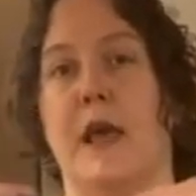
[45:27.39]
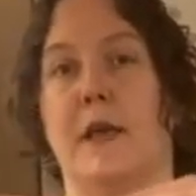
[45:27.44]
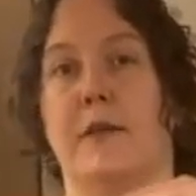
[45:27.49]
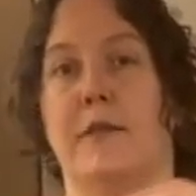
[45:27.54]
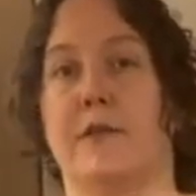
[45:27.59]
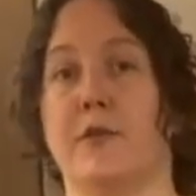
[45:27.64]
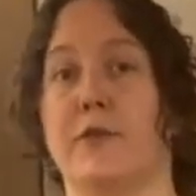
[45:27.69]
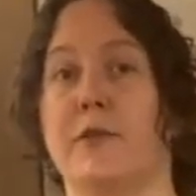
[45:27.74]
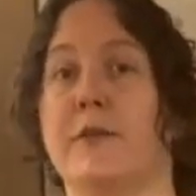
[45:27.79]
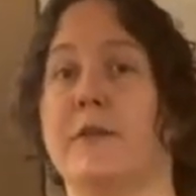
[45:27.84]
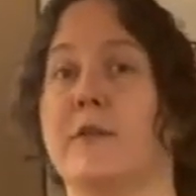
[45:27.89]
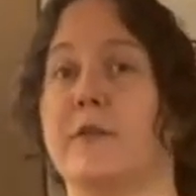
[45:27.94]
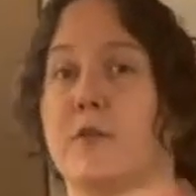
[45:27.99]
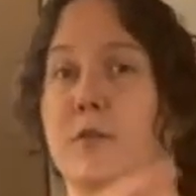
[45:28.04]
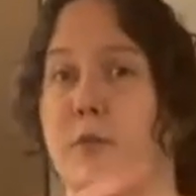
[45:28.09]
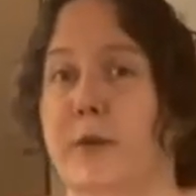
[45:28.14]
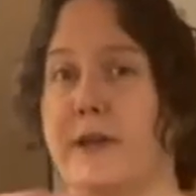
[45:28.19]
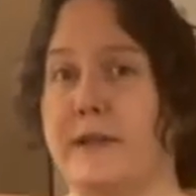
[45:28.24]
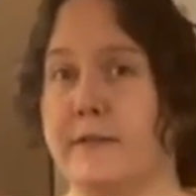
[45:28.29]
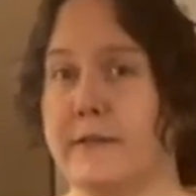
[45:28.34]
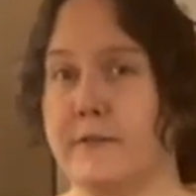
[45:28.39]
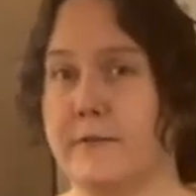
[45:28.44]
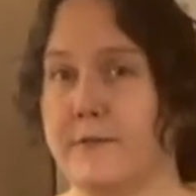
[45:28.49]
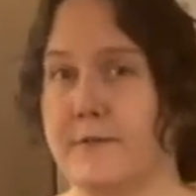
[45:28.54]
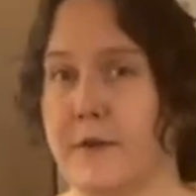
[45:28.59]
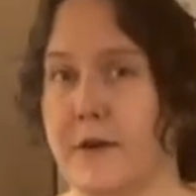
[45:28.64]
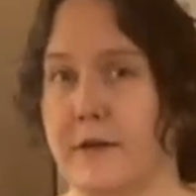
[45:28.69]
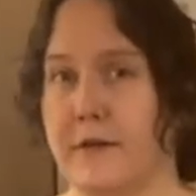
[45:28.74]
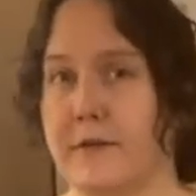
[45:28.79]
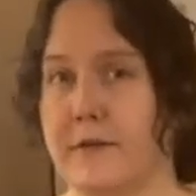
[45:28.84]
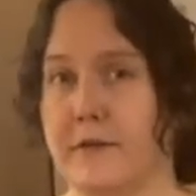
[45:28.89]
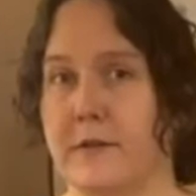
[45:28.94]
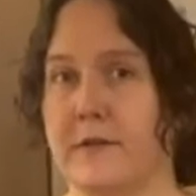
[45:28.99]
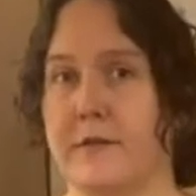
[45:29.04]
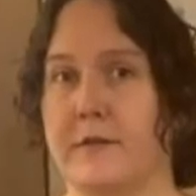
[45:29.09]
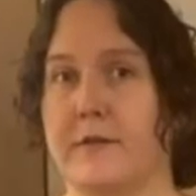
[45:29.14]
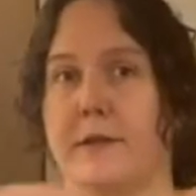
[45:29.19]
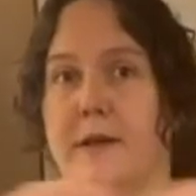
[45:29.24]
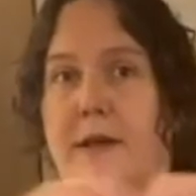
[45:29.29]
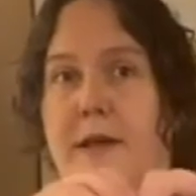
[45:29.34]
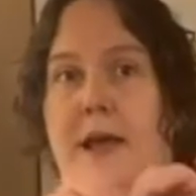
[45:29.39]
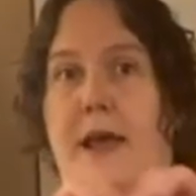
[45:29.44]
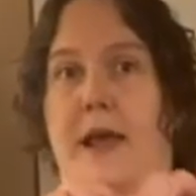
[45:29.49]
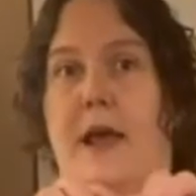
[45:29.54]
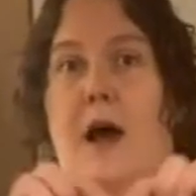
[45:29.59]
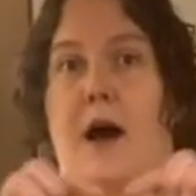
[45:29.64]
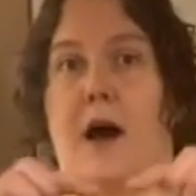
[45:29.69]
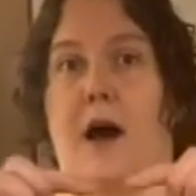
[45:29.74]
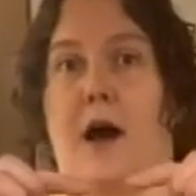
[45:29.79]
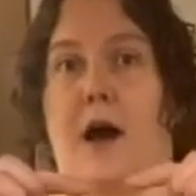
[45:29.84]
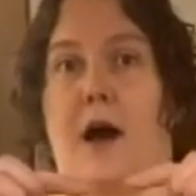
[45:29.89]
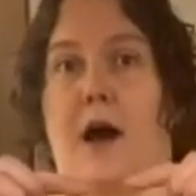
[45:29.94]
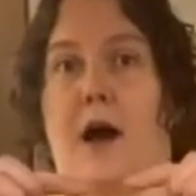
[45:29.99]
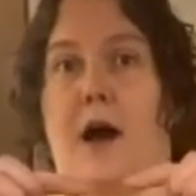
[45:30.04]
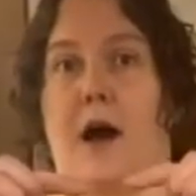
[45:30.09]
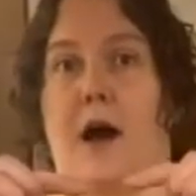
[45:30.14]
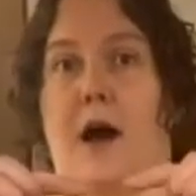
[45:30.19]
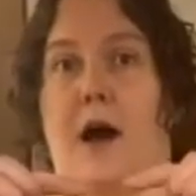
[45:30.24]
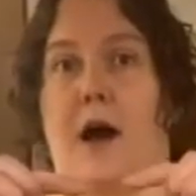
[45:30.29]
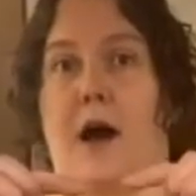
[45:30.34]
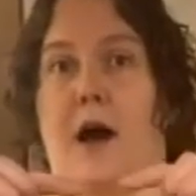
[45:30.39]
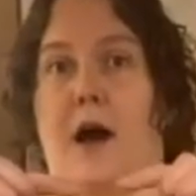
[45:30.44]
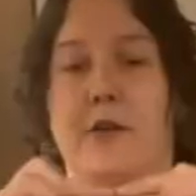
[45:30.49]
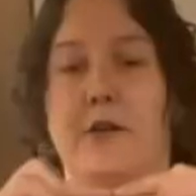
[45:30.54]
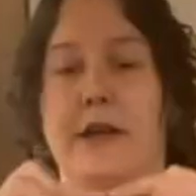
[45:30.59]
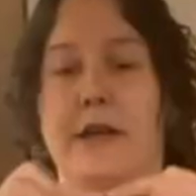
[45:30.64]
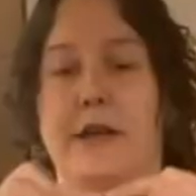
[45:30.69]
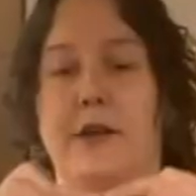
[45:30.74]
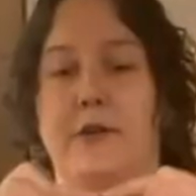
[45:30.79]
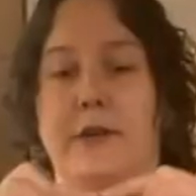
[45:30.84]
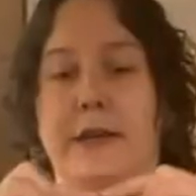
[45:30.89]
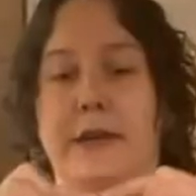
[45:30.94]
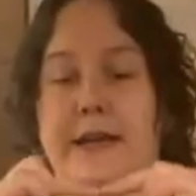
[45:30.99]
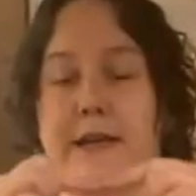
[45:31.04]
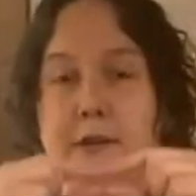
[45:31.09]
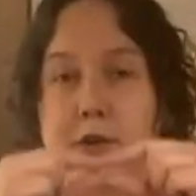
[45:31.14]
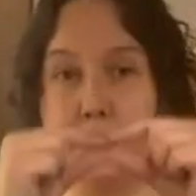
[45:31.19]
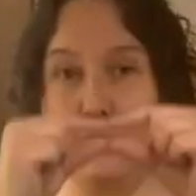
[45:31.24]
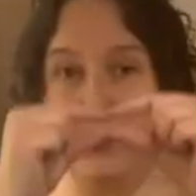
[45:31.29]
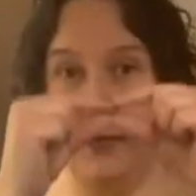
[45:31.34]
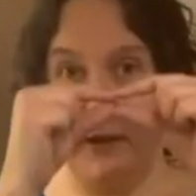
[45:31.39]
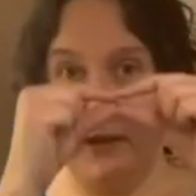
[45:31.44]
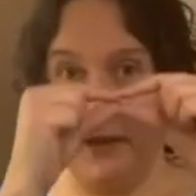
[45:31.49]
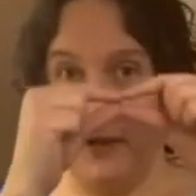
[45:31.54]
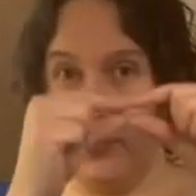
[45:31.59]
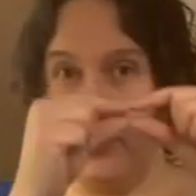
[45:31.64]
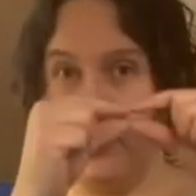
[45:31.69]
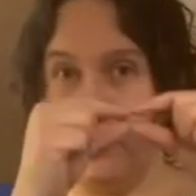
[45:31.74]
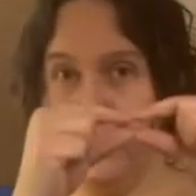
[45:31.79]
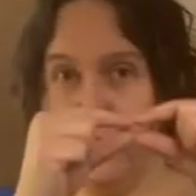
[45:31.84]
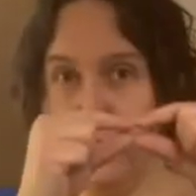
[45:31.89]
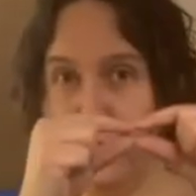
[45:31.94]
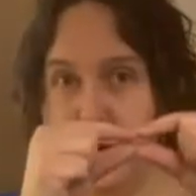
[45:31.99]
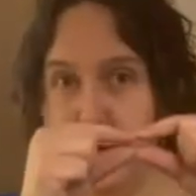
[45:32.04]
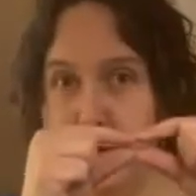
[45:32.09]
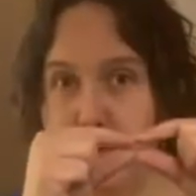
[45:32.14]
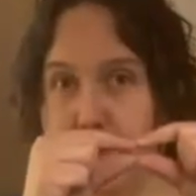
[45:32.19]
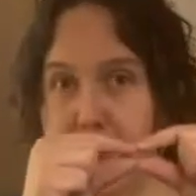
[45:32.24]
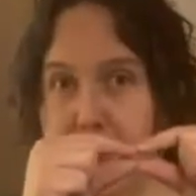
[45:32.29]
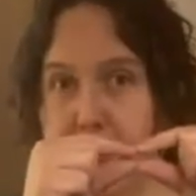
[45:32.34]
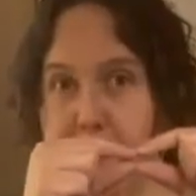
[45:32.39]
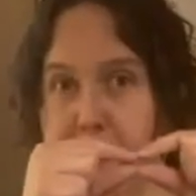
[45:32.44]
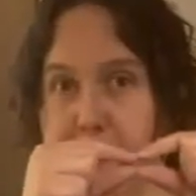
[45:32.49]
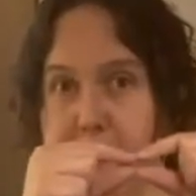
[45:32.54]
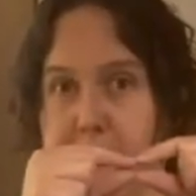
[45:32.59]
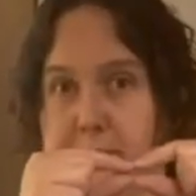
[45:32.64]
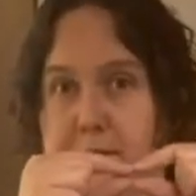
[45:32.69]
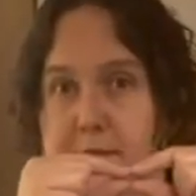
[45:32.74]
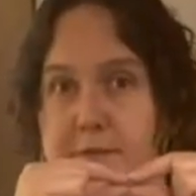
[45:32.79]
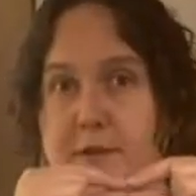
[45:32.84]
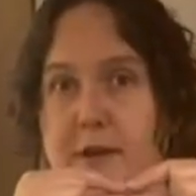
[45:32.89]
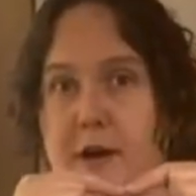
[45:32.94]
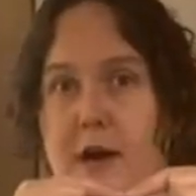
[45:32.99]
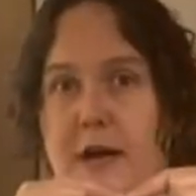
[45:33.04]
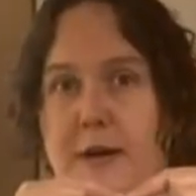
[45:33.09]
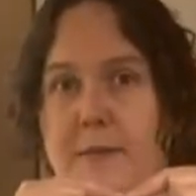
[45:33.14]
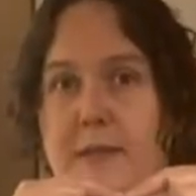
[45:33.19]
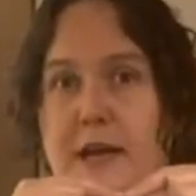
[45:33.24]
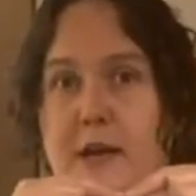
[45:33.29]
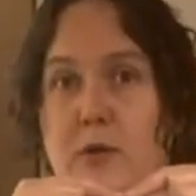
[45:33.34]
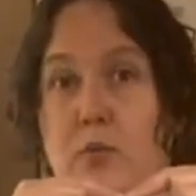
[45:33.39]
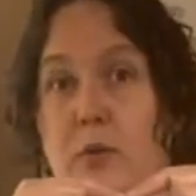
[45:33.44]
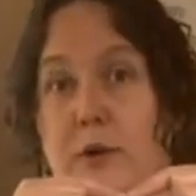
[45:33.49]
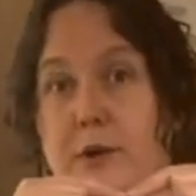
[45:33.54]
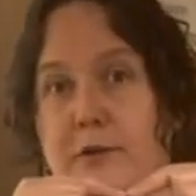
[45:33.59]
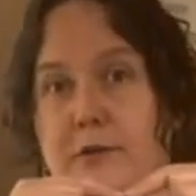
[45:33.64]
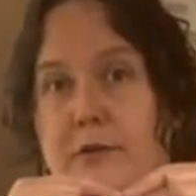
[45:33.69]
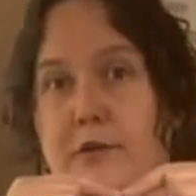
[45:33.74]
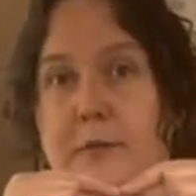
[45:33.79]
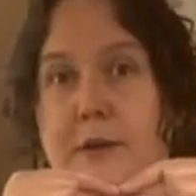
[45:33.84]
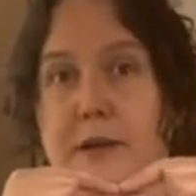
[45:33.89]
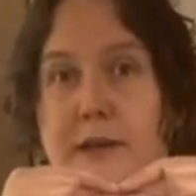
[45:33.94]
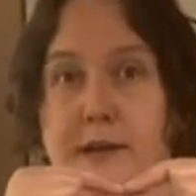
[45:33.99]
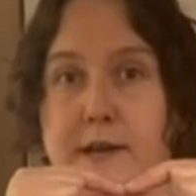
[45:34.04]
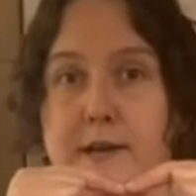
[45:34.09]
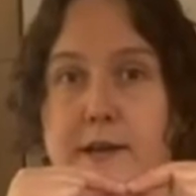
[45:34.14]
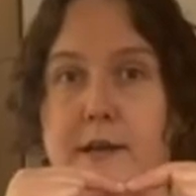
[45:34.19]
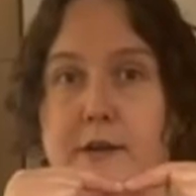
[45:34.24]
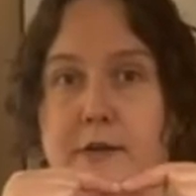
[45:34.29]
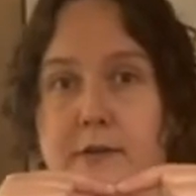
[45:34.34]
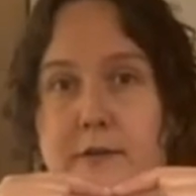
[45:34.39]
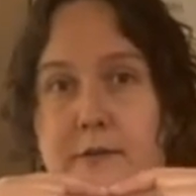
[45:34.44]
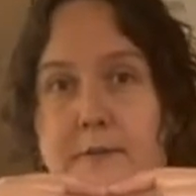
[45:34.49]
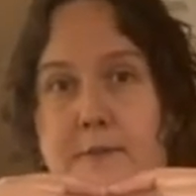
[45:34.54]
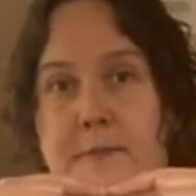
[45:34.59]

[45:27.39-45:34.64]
Certain suites of fossils are very unique to really short periods of time, like 1 or 2 million years,